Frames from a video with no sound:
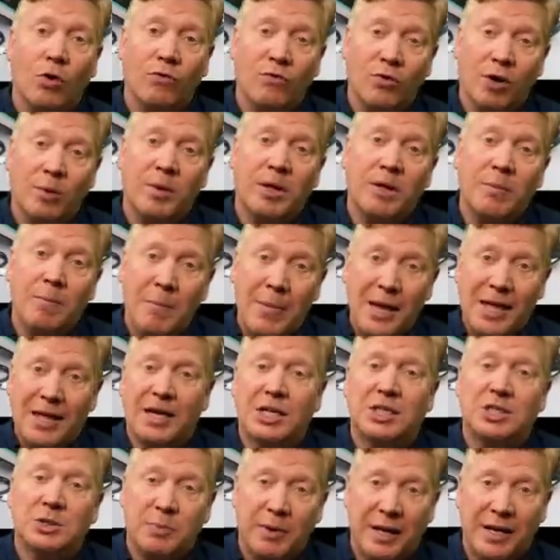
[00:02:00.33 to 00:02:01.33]
from a
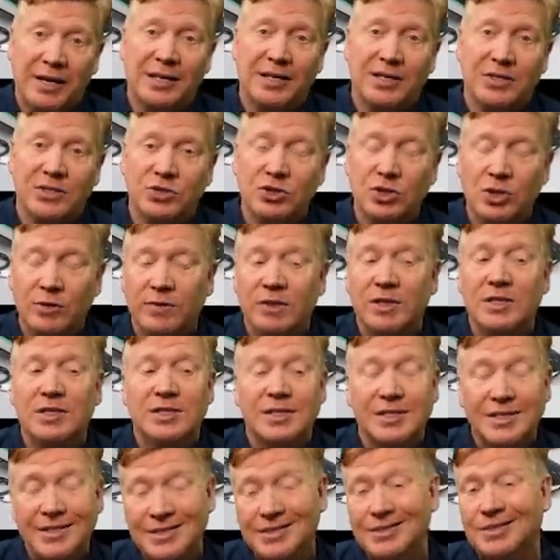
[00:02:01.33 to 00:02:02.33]
managed backend service
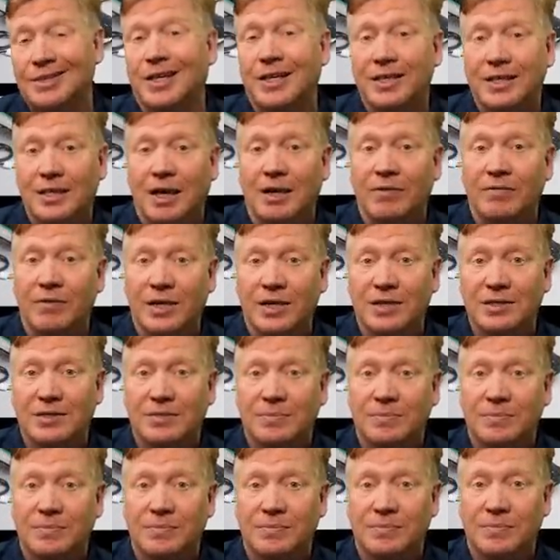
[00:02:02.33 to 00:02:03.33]
like Convex.
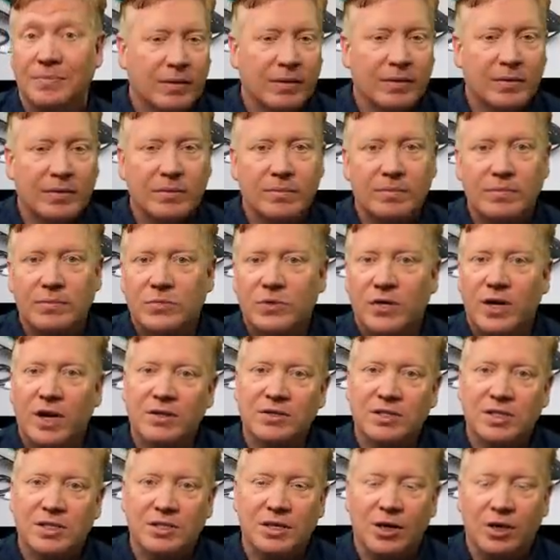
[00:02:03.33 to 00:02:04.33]
So
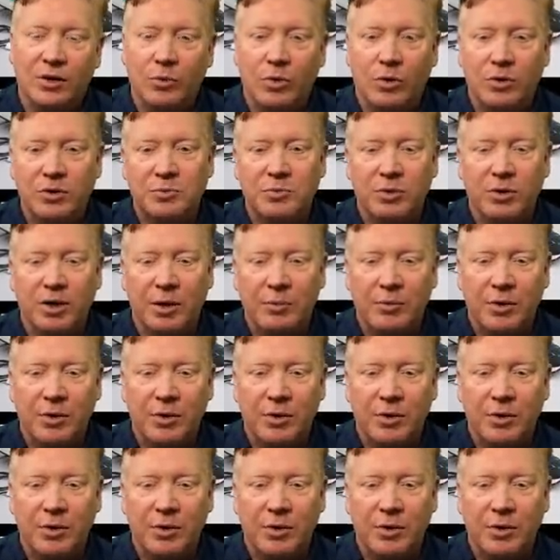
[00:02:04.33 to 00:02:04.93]
how's this done? Well, let's bring up